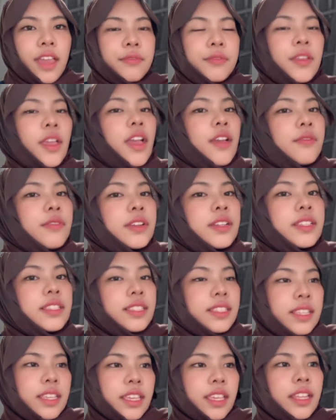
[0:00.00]
Have you ever
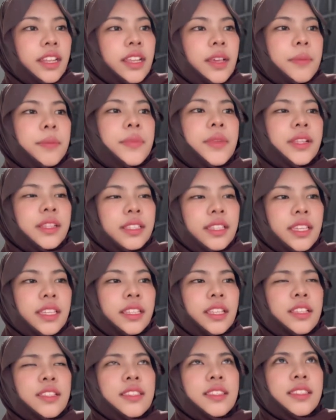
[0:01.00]
seen a
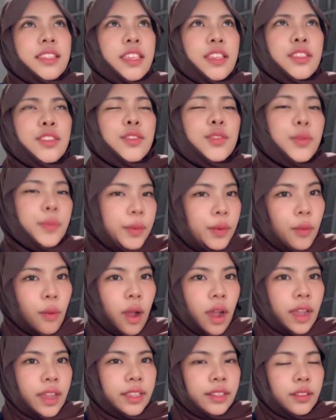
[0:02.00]
building that stays super
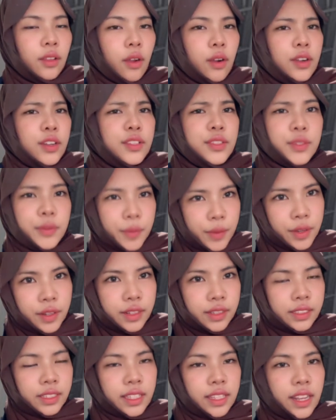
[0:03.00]
white or super
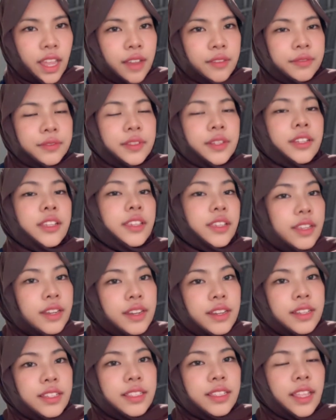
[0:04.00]
clean after
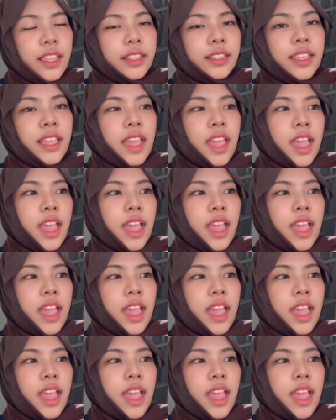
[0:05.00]
years that